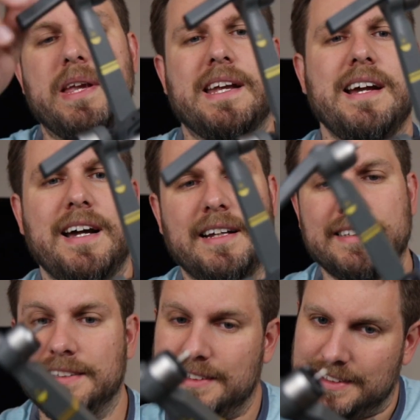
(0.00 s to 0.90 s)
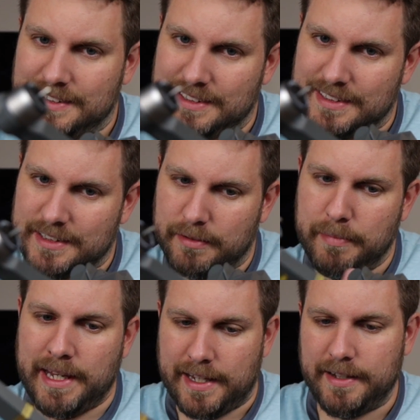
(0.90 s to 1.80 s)
Because to
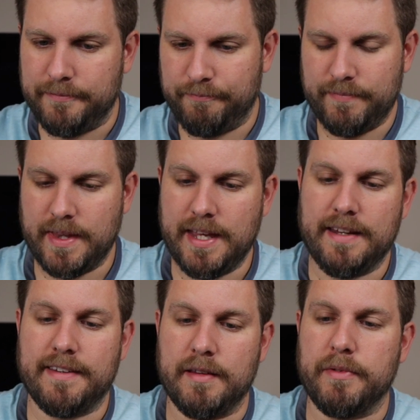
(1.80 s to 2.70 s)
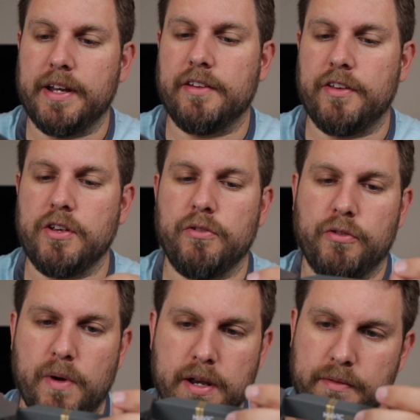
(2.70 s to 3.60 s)
me, it seems like it's a
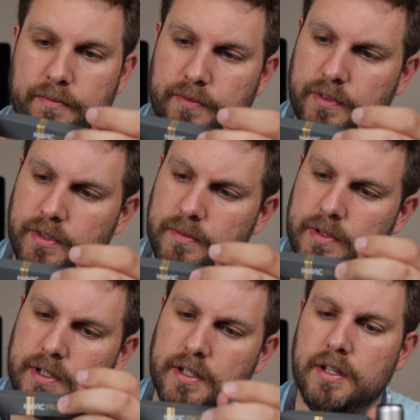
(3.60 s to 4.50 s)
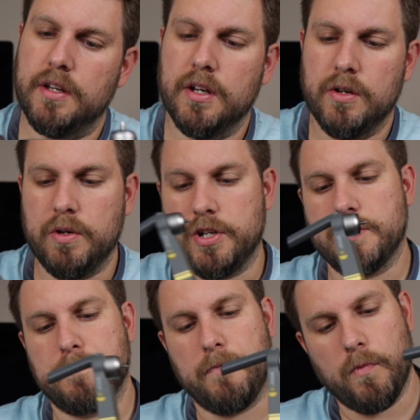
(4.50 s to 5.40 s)
used one,
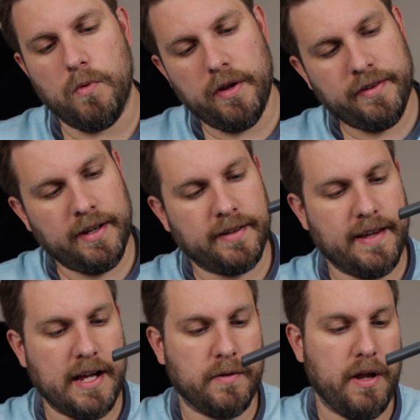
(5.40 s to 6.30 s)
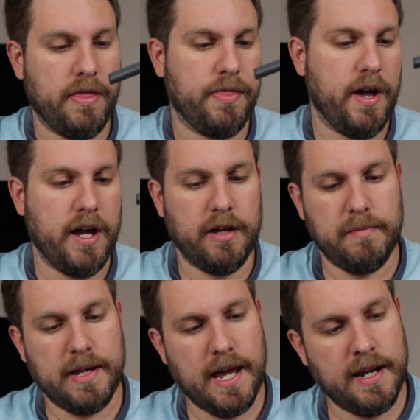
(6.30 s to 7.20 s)
which wasn't exactly what I thought I'd
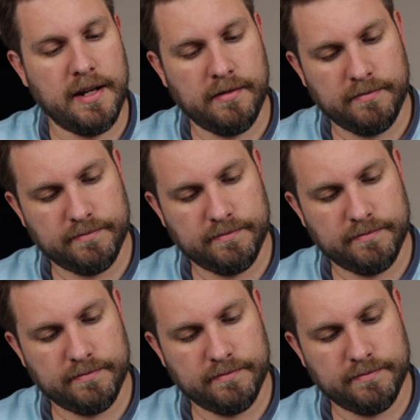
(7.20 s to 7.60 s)
be getting.